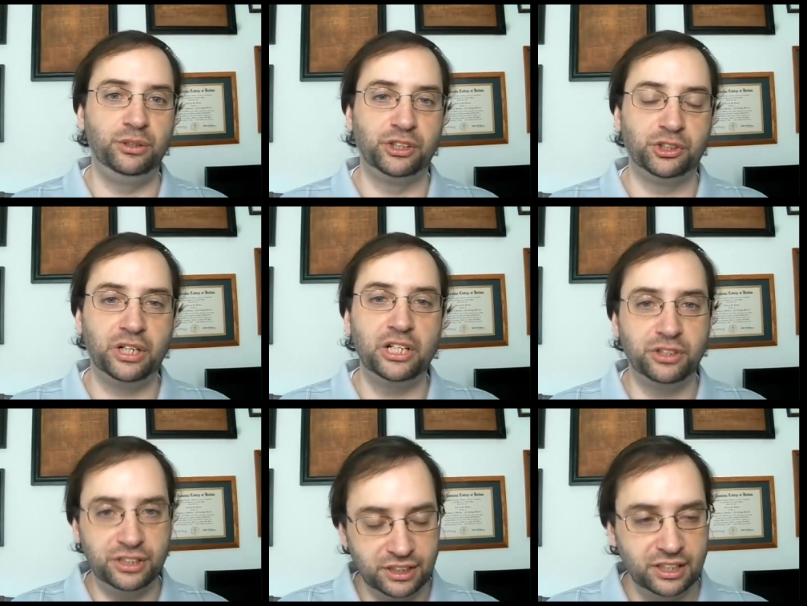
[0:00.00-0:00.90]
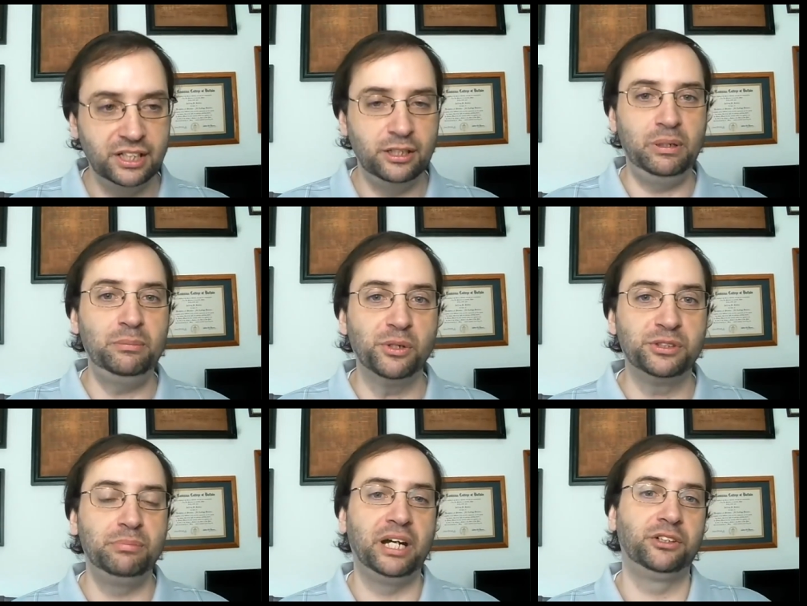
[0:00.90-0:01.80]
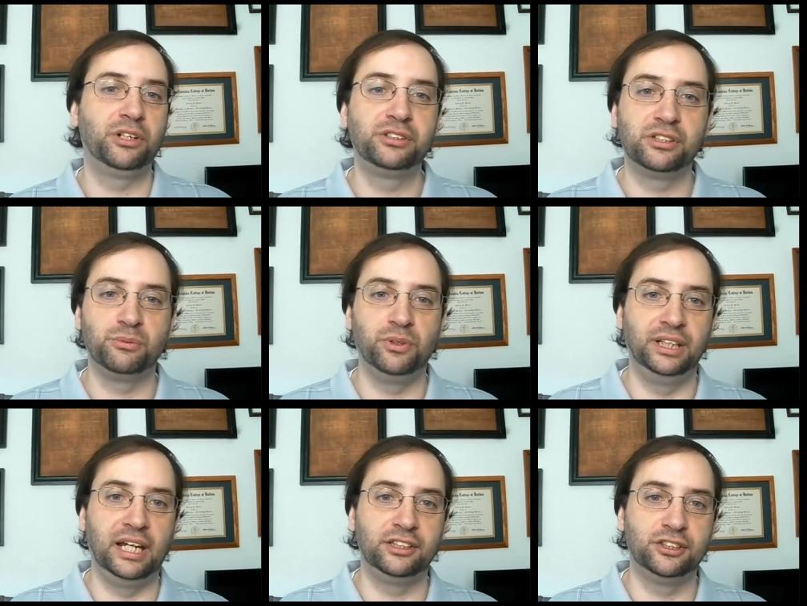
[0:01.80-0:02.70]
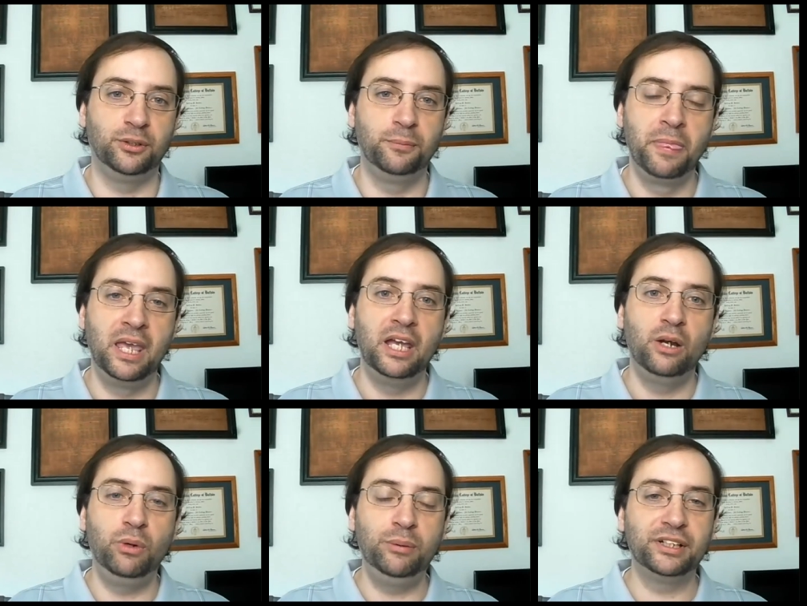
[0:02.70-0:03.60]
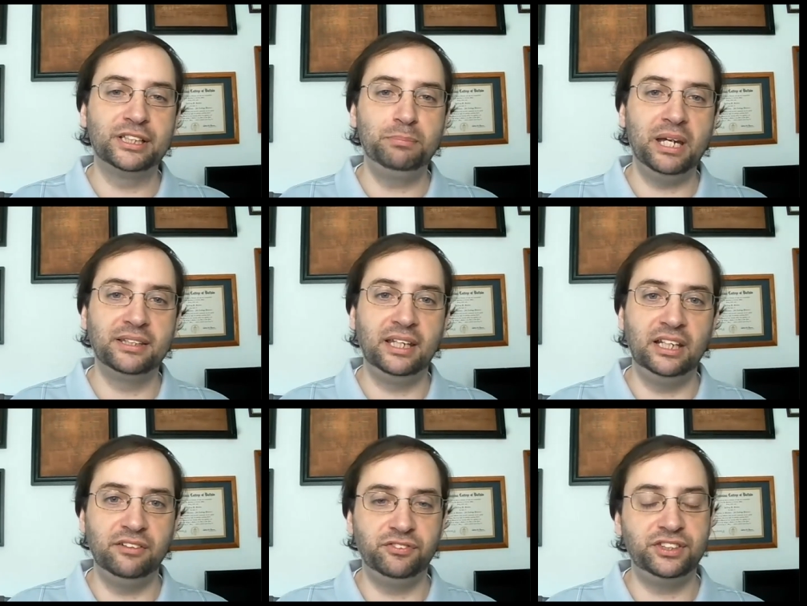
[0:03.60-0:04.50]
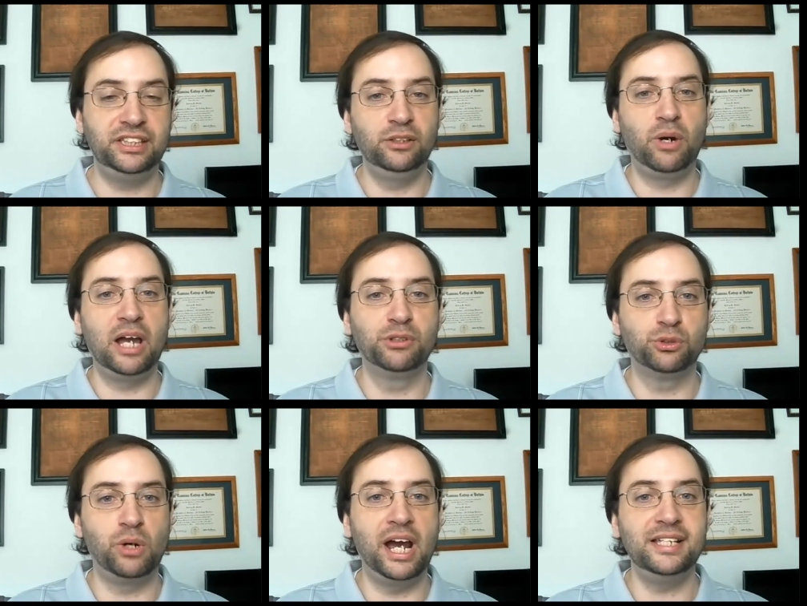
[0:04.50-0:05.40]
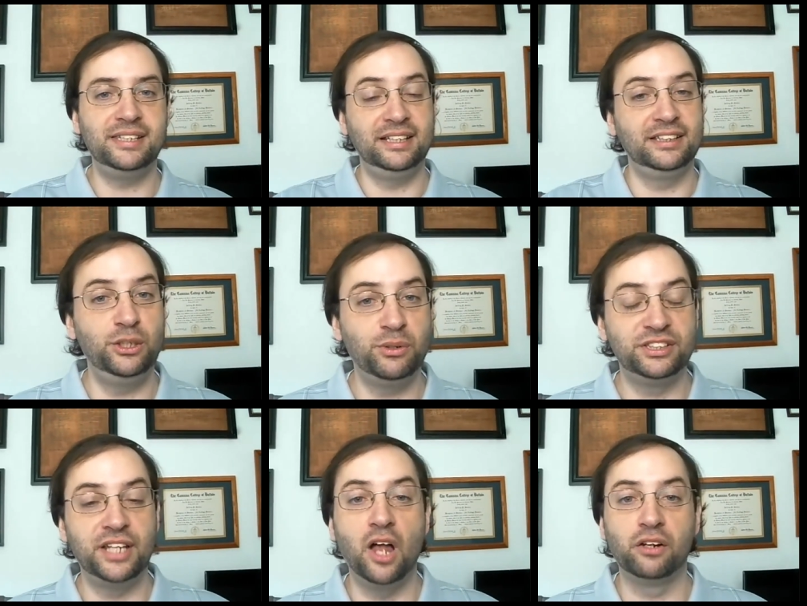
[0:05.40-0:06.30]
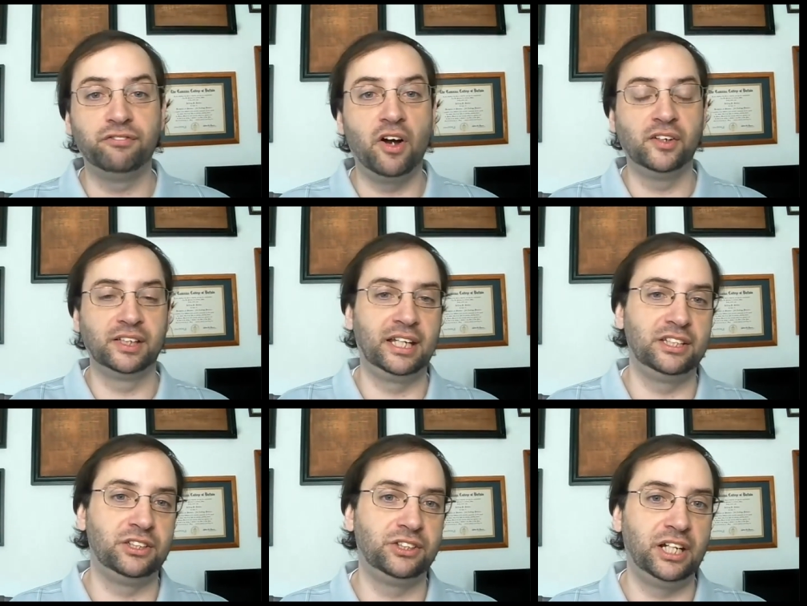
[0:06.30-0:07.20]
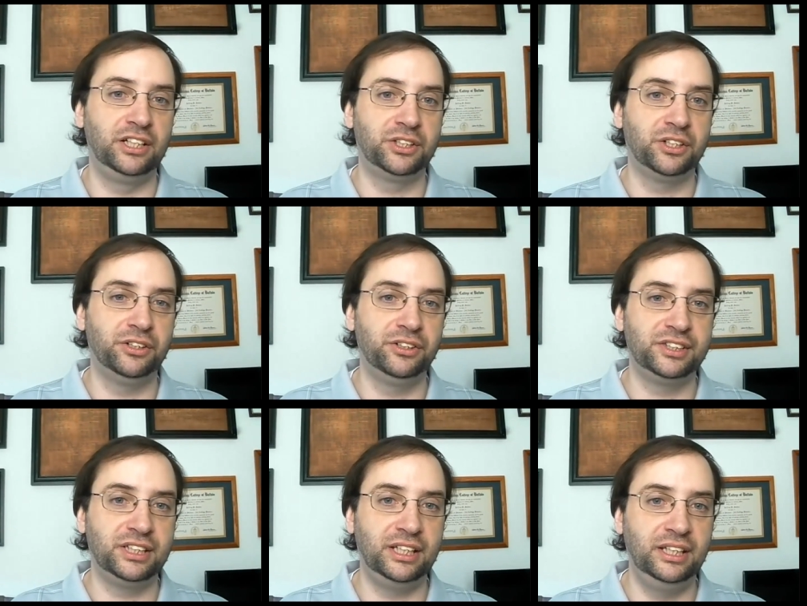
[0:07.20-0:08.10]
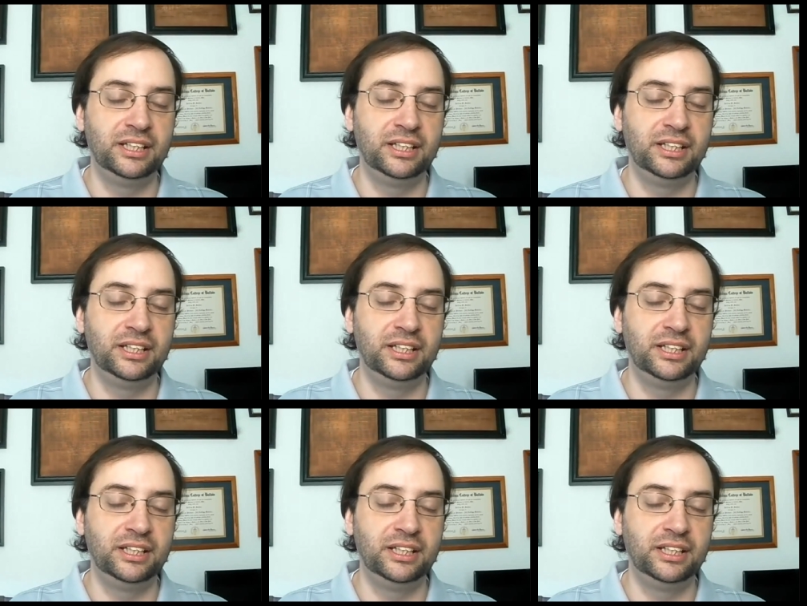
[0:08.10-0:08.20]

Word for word: Treasuries, the PBOC buying Treasuries and whatnot. So we would expect that if CNY was rising, the U.S. dollar falling against the Chinese currency,